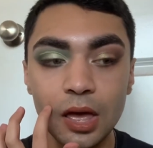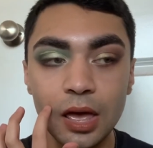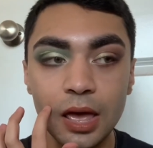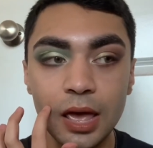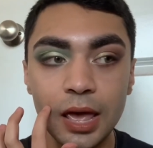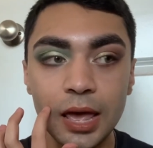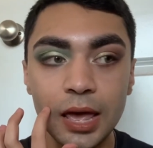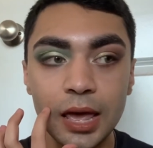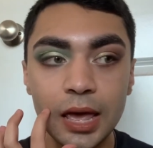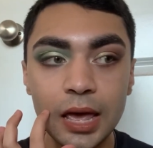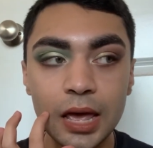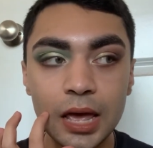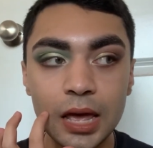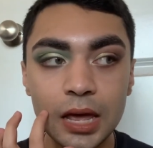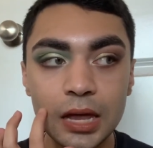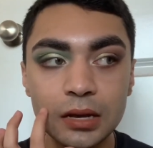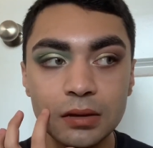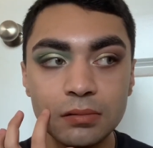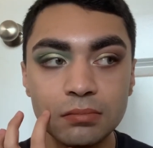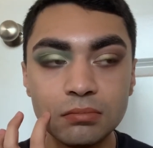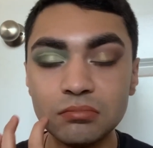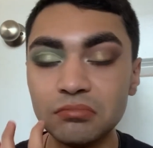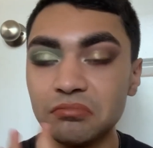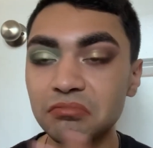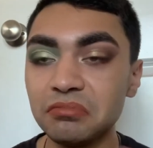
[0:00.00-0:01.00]

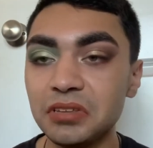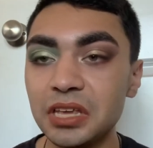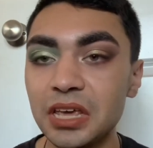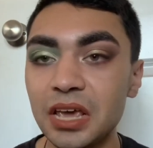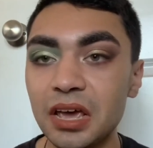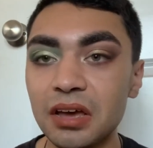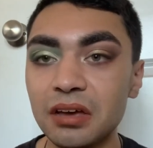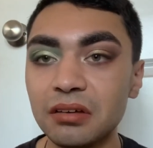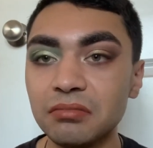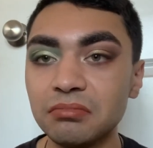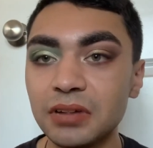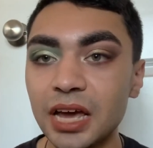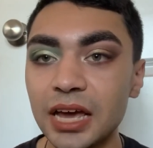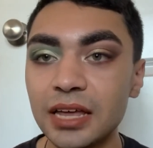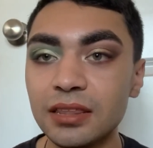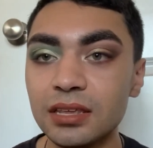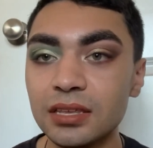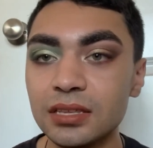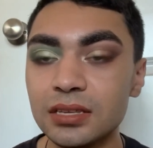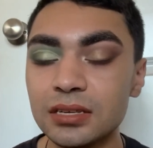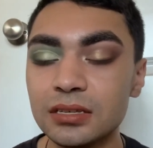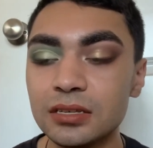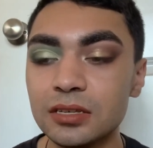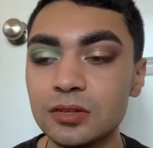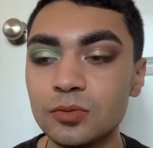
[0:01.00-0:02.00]
And yeah, I think
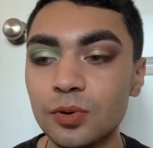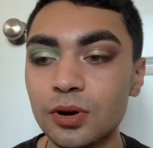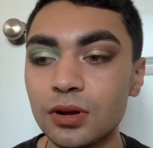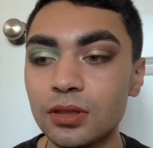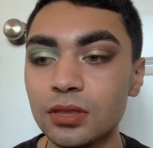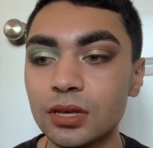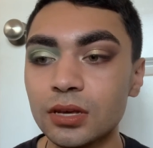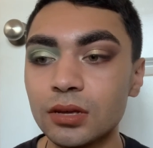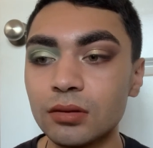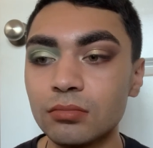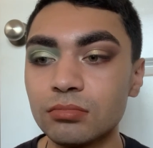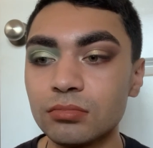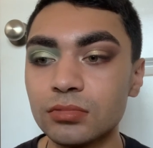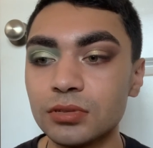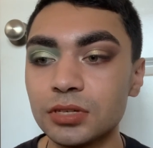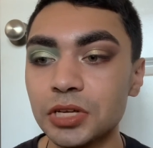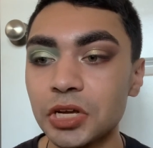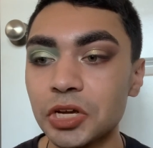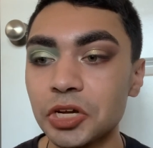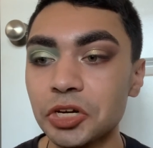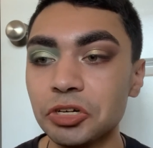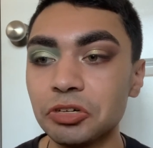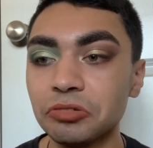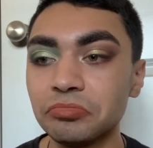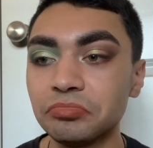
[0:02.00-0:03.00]
this is worth it.
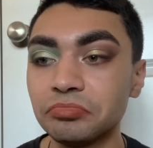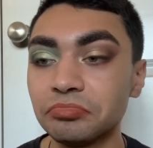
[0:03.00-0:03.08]
So